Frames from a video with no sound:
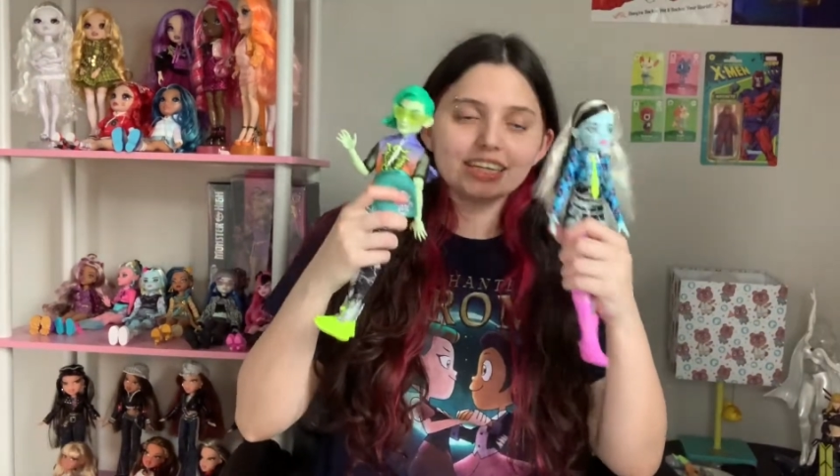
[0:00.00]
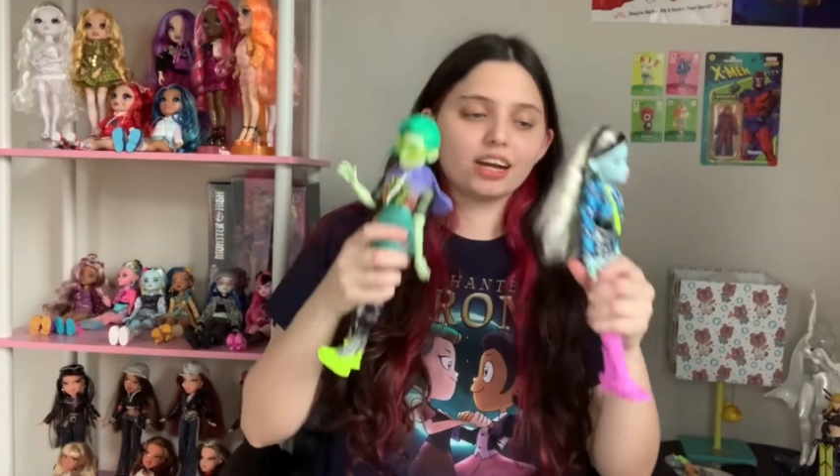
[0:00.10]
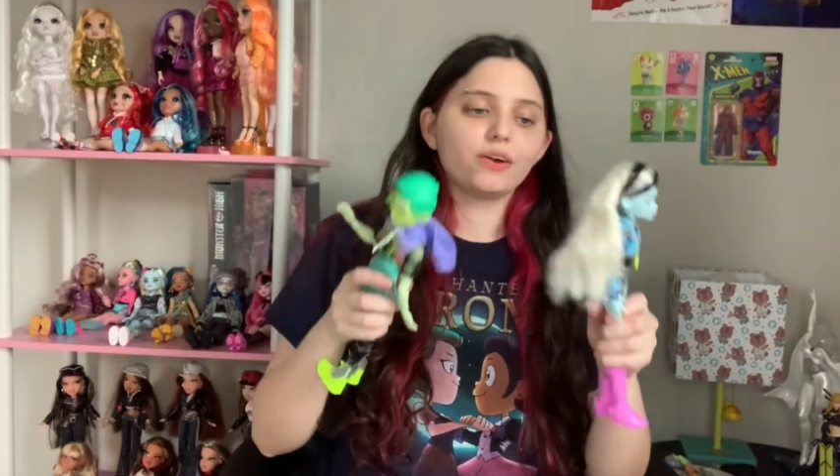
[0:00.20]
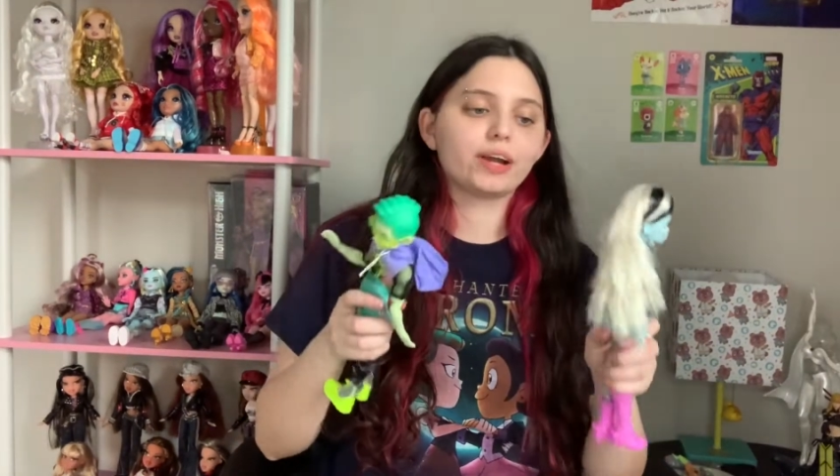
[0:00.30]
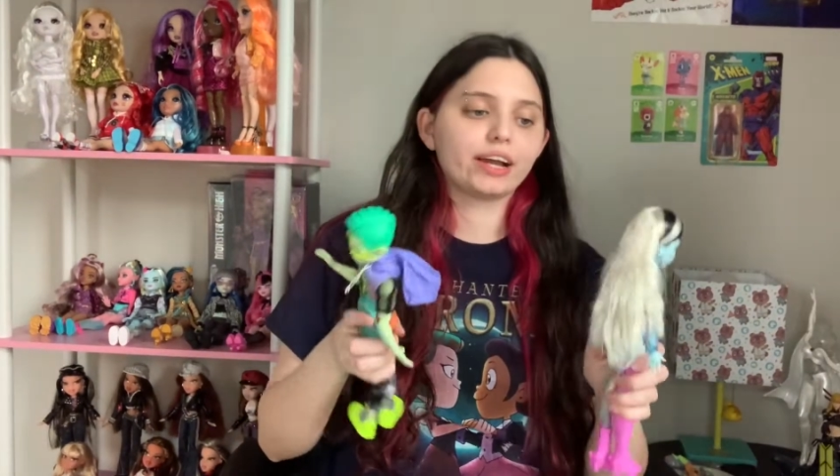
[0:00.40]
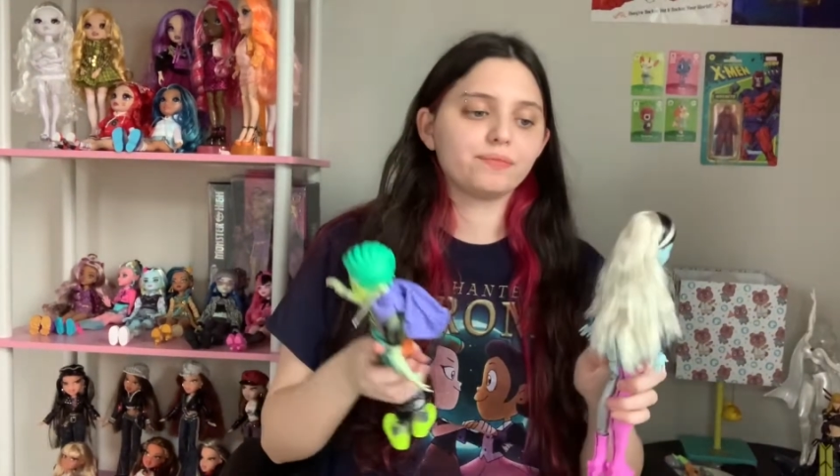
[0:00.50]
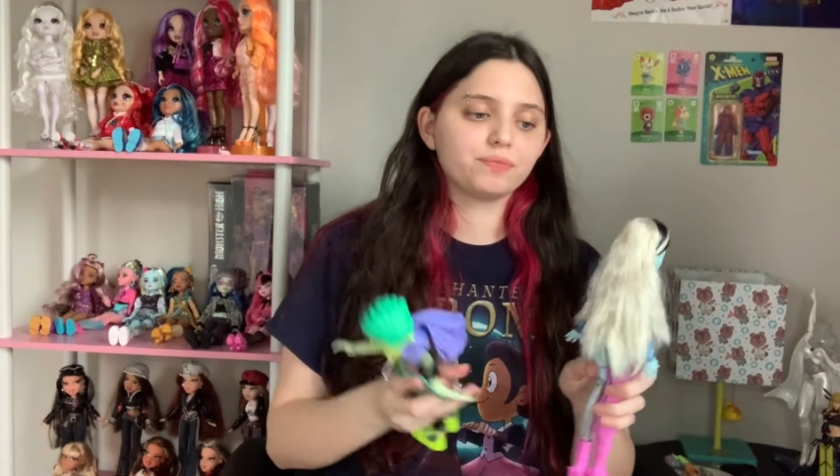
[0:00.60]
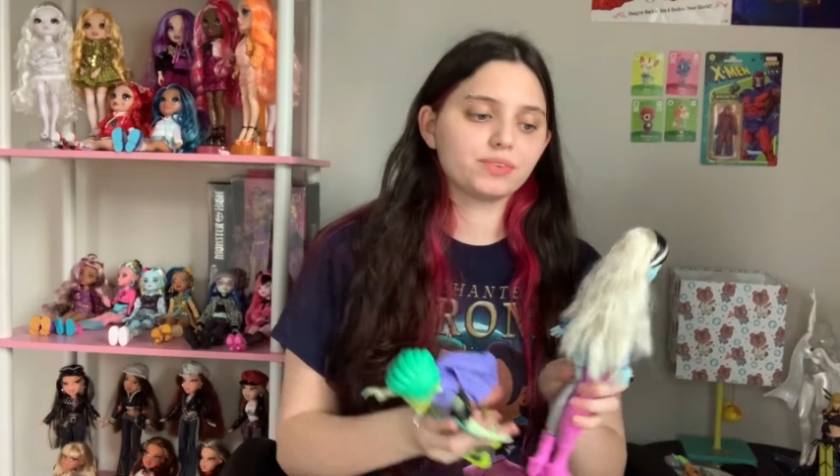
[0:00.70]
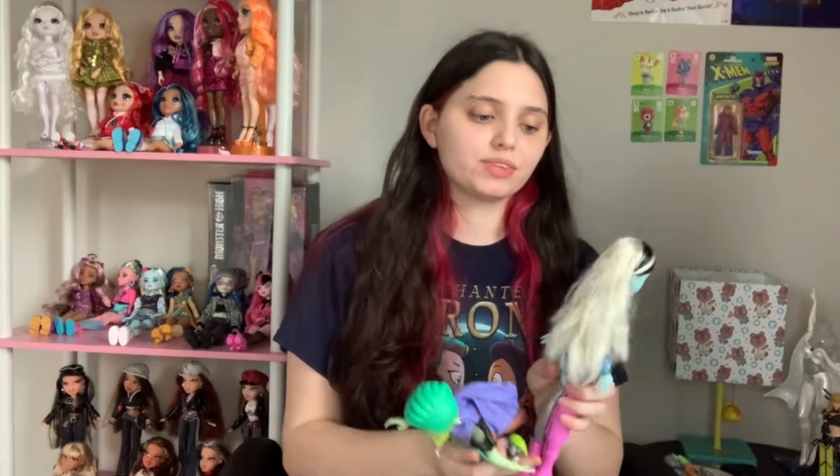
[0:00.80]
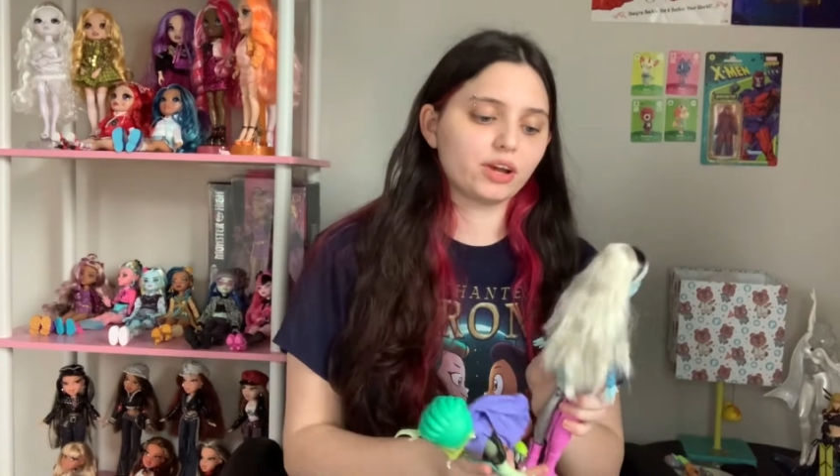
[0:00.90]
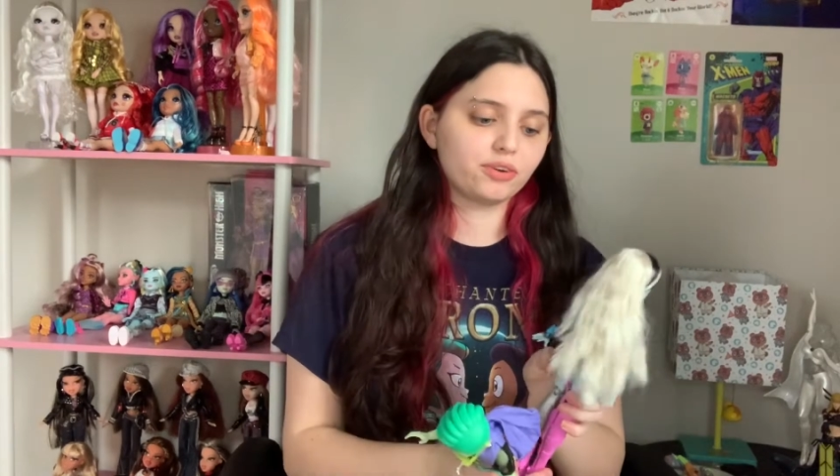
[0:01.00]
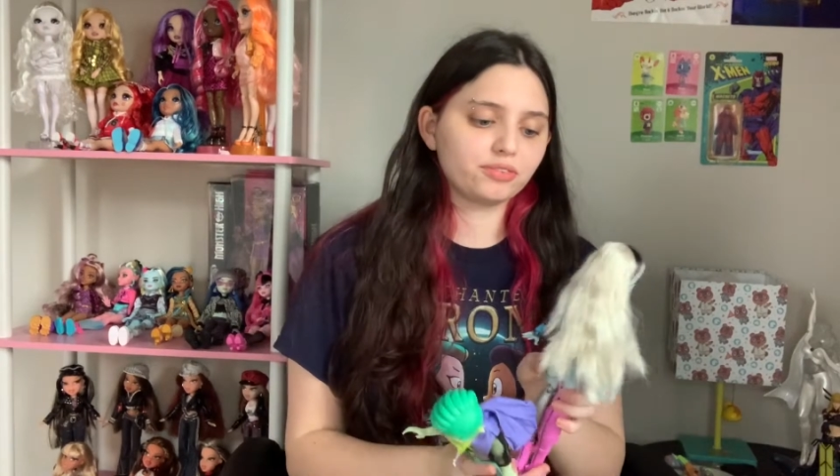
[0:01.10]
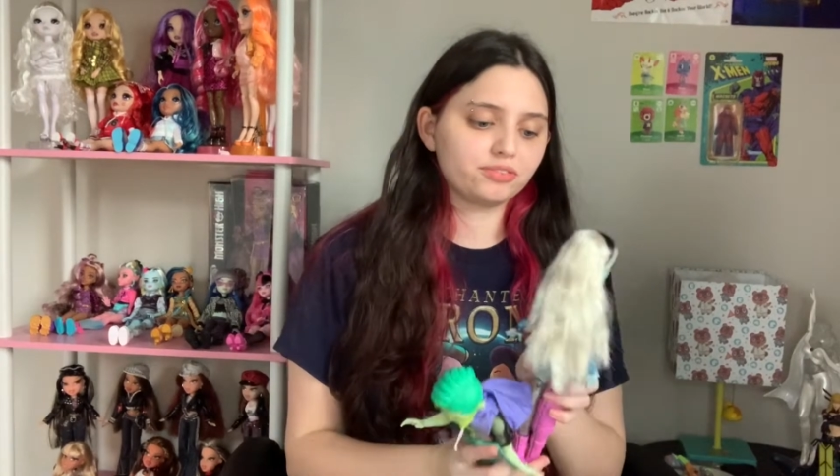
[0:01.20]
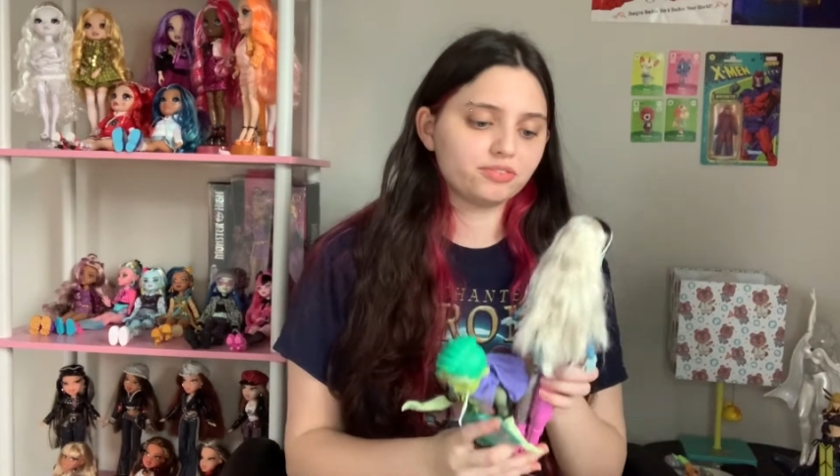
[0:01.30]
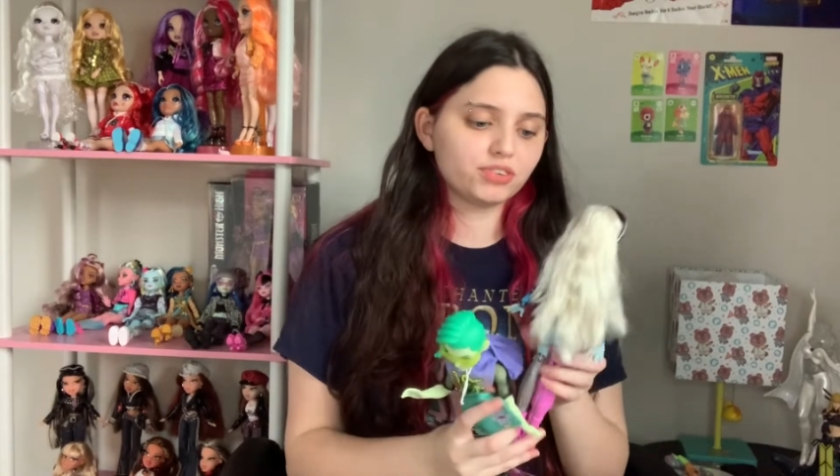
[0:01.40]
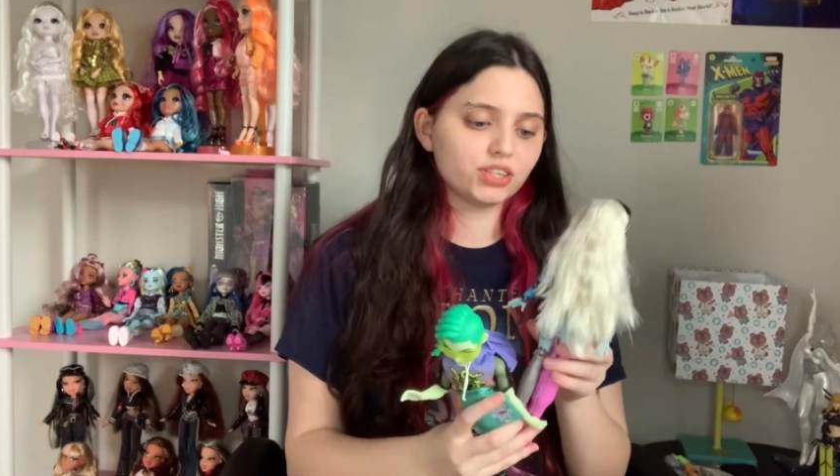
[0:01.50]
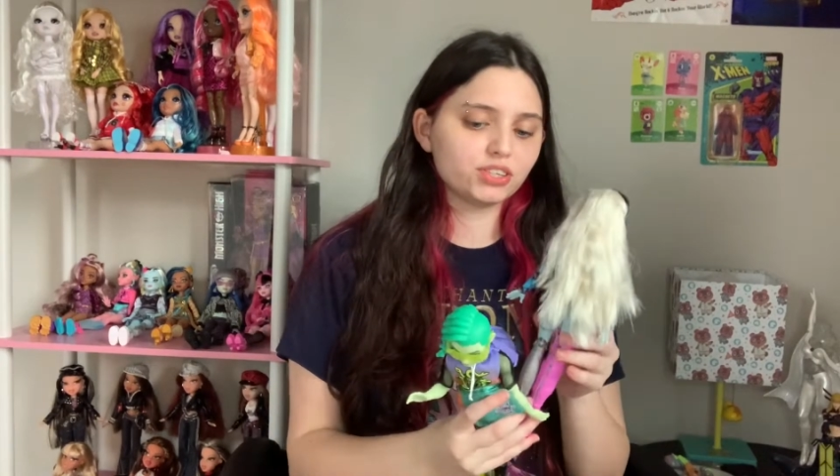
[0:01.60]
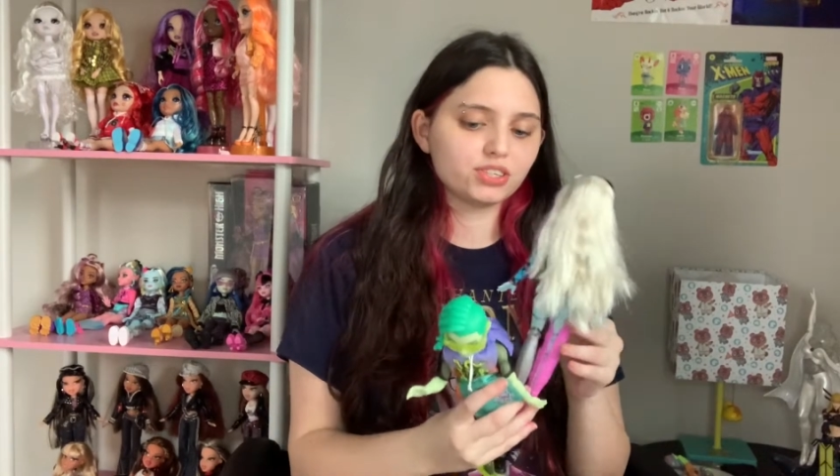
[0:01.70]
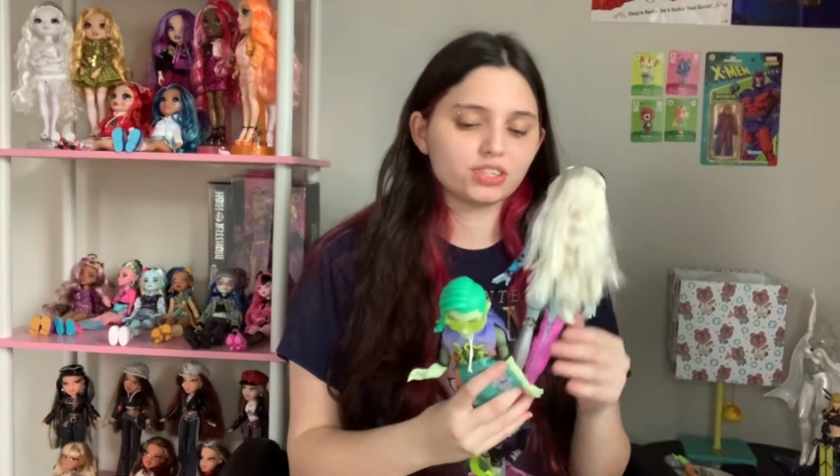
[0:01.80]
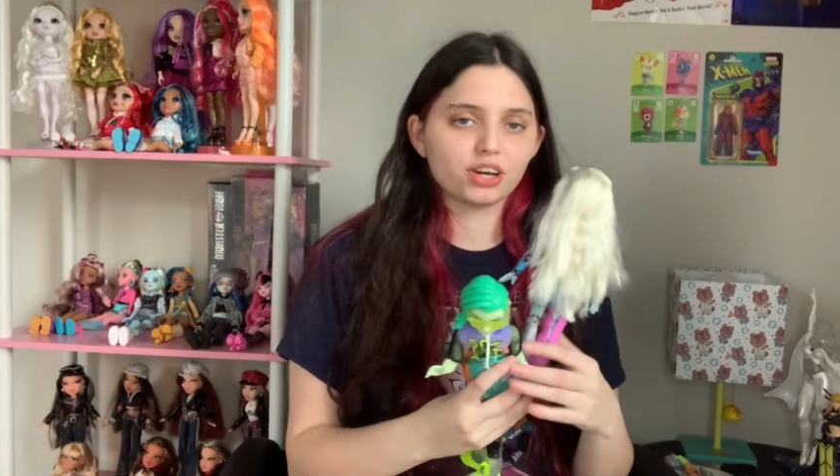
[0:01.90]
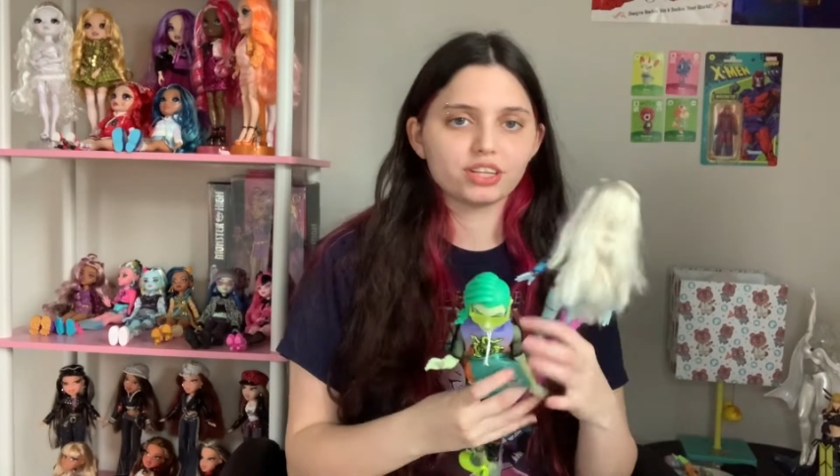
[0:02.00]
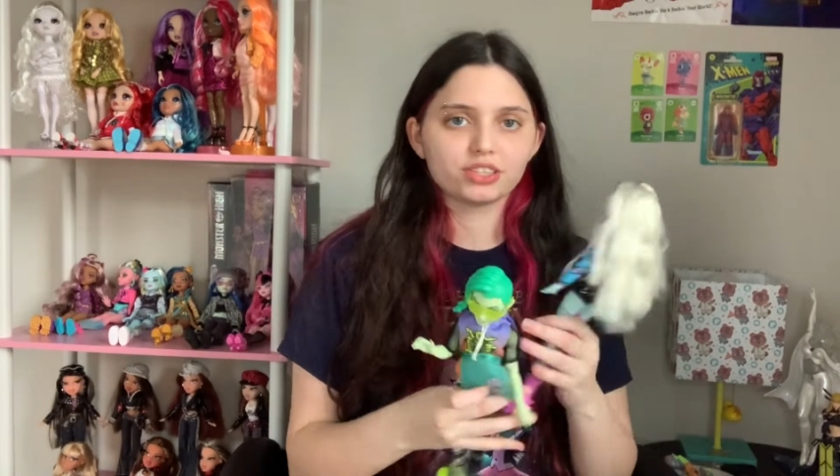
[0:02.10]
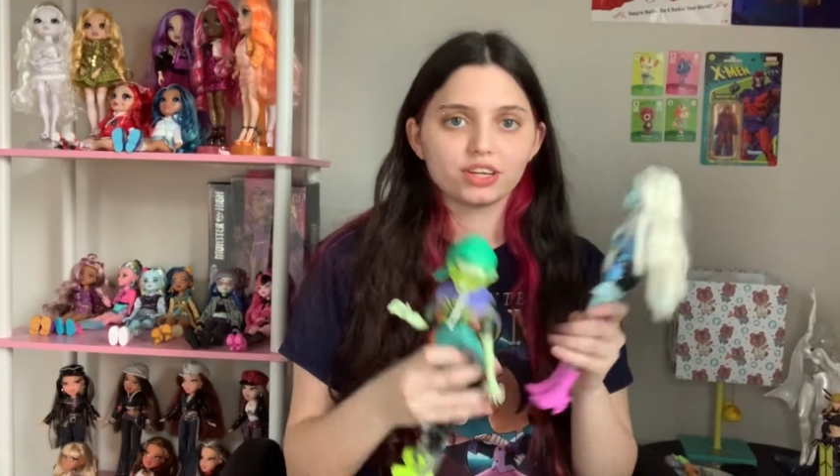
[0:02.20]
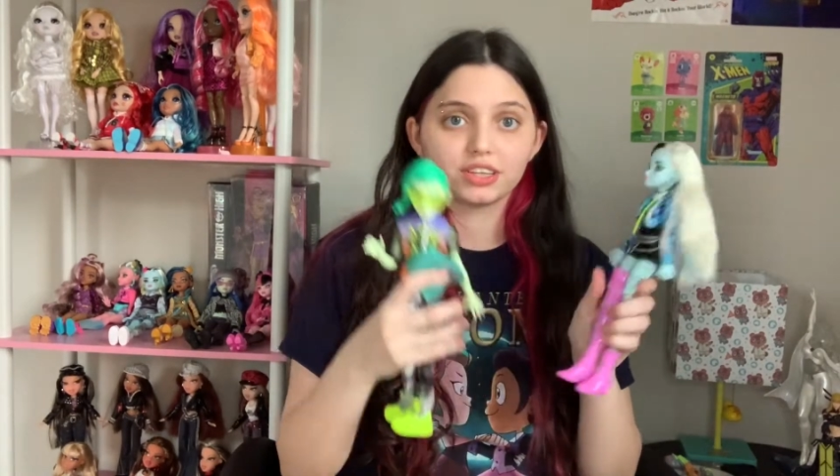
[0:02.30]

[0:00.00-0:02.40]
Okay, so first thoughts on